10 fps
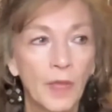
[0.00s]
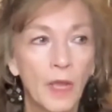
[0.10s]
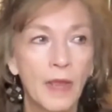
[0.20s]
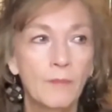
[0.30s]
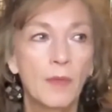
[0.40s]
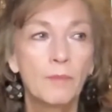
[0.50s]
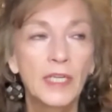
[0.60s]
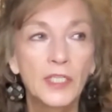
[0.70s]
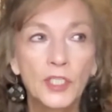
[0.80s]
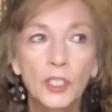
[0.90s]
a
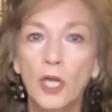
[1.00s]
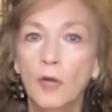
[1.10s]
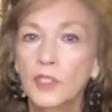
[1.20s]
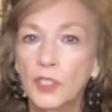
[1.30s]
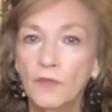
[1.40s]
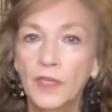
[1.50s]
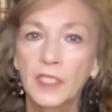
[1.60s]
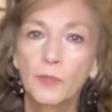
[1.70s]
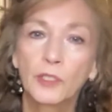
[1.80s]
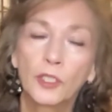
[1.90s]
minister. I was serving a
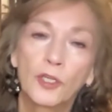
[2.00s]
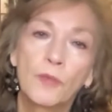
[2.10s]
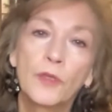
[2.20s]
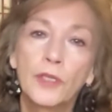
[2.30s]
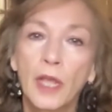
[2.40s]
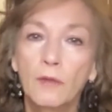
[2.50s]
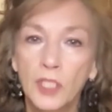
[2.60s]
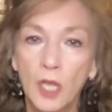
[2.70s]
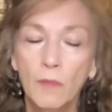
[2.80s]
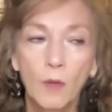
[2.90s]
spiritual community. I
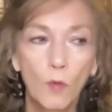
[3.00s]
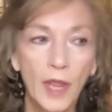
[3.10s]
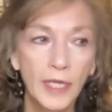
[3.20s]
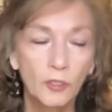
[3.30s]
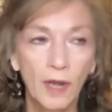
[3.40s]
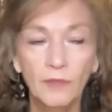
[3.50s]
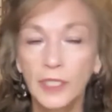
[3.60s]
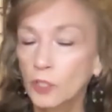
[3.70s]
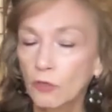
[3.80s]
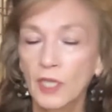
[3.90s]
was on my way
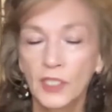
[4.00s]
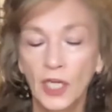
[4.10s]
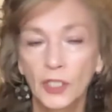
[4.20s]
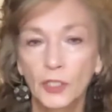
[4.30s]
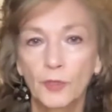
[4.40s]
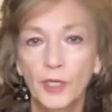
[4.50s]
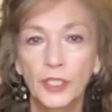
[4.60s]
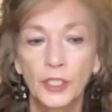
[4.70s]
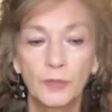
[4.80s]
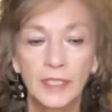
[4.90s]
traveling across country
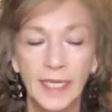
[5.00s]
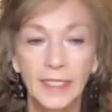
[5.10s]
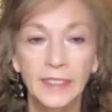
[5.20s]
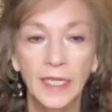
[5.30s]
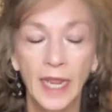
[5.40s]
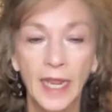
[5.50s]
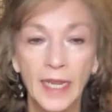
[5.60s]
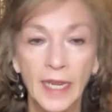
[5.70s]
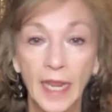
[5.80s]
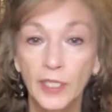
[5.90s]
to attend
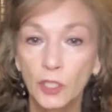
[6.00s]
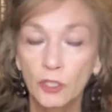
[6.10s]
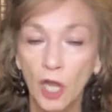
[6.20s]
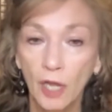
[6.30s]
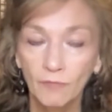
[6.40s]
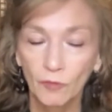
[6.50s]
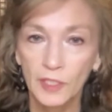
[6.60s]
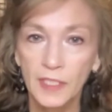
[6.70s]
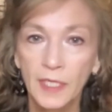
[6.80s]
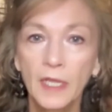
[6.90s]
an annual
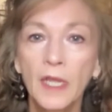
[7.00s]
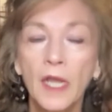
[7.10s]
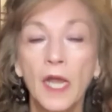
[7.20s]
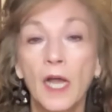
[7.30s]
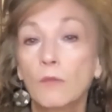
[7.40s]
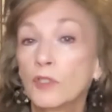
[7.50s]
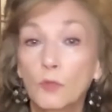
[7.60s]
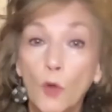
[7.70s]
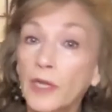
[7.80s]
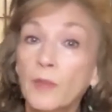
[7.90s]
conference. Was
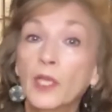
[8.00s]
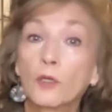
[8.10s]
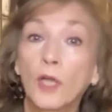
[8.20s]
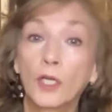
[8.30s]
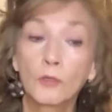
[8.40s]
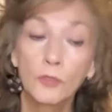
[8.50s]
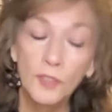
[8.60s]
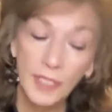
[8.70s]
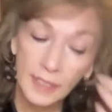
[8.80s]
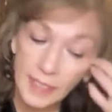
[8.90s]
going to be a
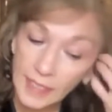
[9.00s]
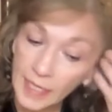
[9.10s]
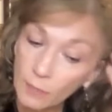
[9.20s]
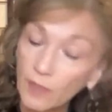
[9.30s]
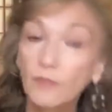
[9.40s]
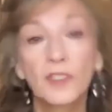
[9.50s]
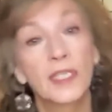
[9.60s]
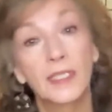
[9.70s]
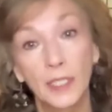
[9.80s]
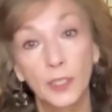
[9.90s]
cruise at sea with
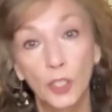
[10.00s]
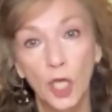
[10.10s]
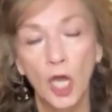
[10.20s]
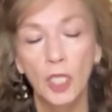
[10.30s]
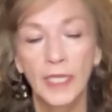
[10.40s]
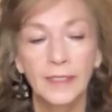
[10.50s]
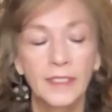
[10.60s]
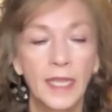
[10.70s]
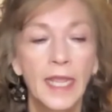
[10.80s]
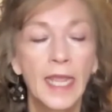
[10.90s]
600
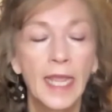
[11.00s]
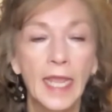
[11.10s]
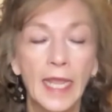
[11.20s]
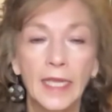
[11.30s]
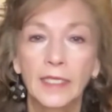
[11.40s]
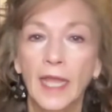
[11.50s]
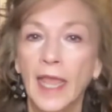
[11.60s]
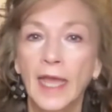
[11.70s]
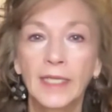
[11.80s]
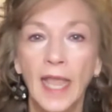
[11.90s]
colleagues. And I
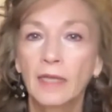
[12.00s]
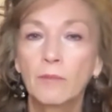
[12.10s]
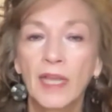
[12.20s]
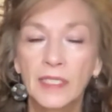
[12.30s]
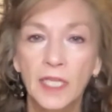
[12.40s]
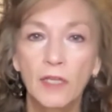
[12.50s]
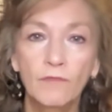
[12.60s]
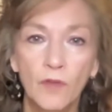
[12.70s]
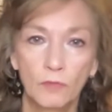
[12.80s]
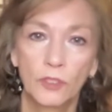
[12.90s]
had my cell
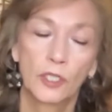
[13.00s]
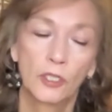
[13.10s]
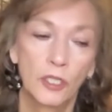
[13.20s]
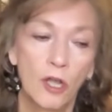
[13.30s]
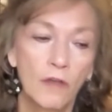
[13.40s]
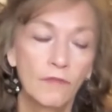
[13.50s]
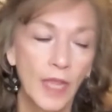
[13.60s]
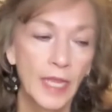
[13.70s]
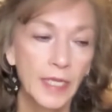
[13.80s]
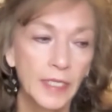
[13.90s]
phone turned off,
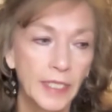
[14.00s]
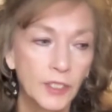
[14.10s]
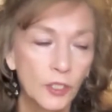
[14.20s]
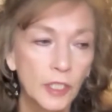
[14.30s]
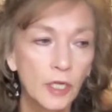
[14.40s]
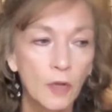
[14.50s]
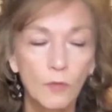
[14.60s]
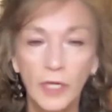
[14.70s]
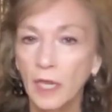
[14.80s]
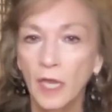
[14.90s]
and I turned it on
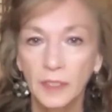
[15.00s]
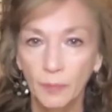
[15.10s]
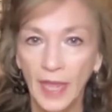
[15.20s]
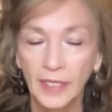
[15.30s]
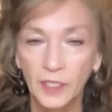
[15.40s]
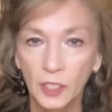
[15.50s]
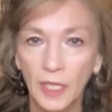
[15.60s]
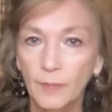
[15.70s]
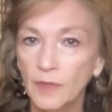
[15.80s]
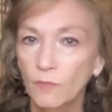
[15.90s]
when I got to baggage
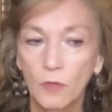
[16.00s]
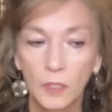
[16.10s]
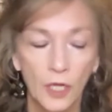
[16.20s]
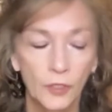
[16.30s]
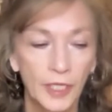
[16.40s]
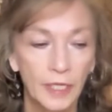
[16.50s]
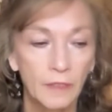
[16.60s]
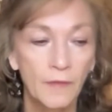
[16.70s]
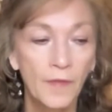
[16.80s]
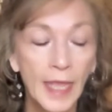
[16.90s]
claim in Fort
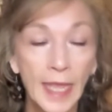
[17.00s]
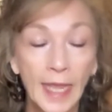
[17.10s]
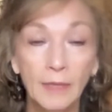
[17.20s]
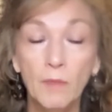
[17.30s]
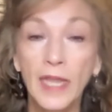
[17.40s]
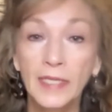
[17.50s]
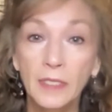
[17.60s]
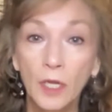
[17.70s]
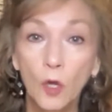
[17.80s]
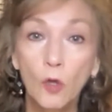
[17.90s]
Lauderdale. And my
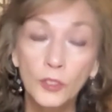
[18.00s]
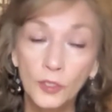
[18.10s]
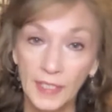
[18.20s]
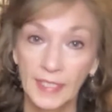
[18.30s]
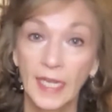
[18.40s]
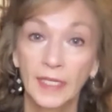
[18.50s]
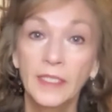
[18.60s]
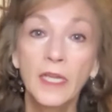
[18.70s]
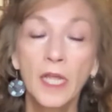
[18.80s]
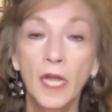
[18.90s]
older
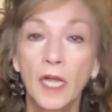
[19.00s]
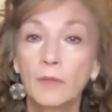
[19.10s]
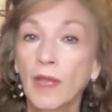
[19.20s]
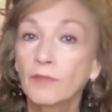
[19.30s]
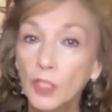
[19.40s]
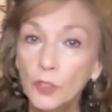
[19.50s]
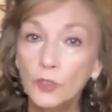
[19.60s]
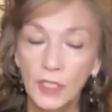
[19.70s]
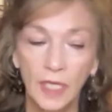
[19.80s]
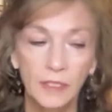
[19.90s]
son, I have two
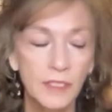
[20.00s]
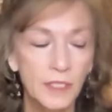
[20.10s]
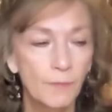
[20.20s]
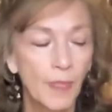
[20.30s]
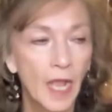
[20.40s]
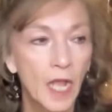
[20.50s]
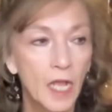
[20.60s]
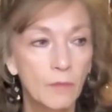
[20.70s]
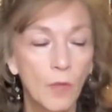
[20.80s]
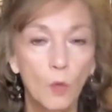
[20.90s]
sons,
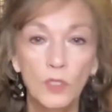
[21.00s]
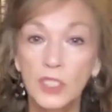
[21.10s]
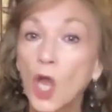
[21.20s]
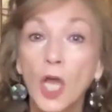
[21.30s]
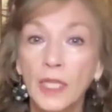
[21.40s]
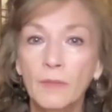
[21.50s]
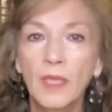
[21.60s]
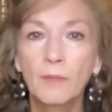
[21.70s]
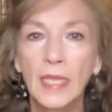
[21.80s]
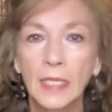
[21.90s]
was calling me
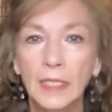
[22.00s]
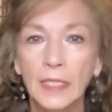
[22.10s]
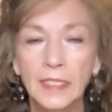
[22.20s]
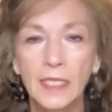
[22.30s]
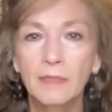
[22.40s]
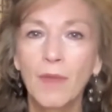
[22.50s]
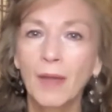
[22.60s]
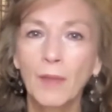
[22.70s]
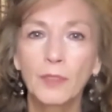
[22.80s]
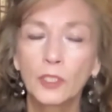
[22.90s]
immediately. He says,
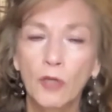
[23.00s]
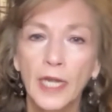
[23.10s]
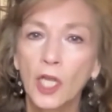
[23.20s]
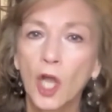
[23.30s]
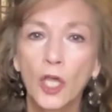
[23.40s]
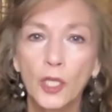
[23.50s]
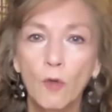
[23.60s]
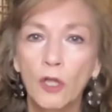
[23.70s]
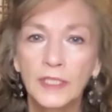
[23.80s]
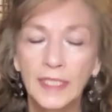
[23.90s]
"Mom, I've been trying to call you
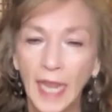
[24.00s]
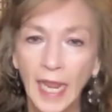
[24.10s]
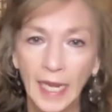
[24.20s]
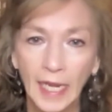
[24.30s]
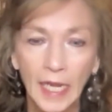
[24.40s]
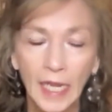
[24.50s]
all day.